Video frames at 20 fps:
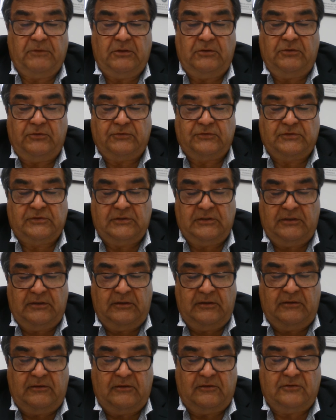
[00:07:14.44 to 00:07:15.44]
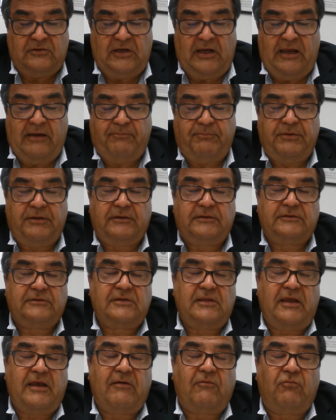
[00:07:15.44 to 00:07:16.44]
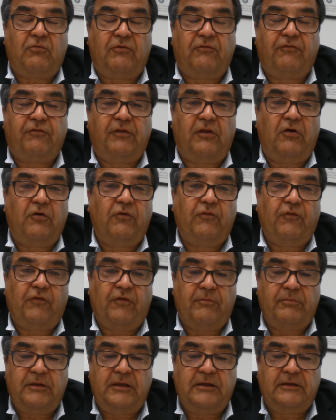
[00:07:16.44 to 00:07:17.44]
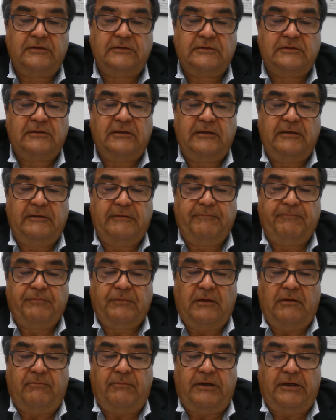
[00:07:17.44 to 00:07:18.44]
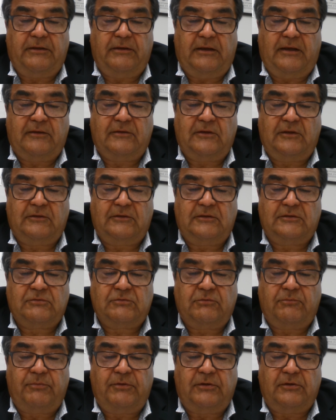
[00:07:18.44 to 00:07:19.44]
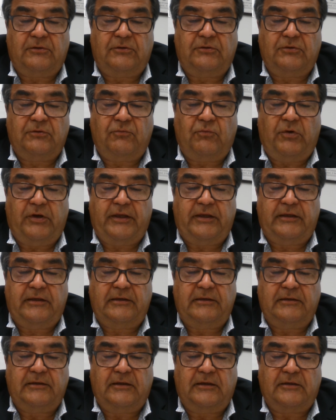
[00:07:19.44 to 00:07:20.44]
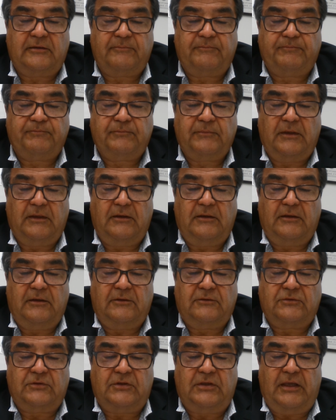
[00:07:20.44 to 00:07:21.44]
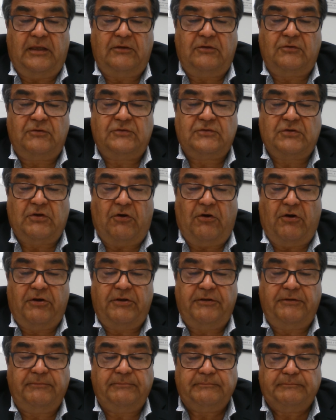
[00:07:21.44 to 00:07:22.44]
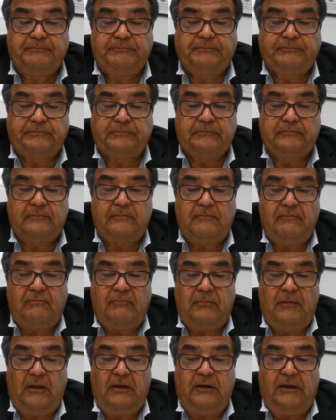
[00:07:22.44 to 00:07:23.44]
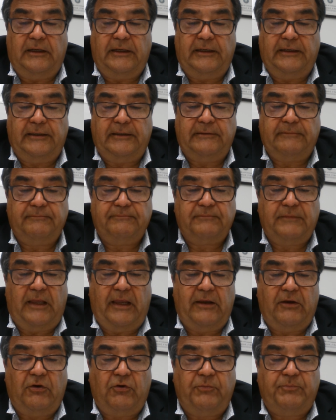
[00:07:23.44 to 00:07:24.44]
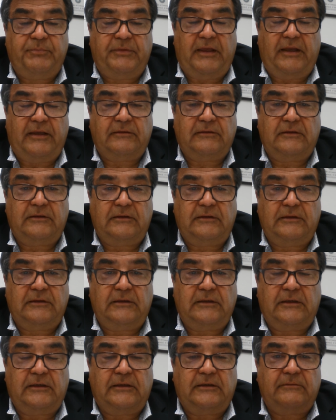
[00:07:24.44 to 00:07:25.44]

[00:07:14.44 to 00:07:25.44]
you'll see the topics that will flow from this. But I think this will be a good way to get you started. I hope that the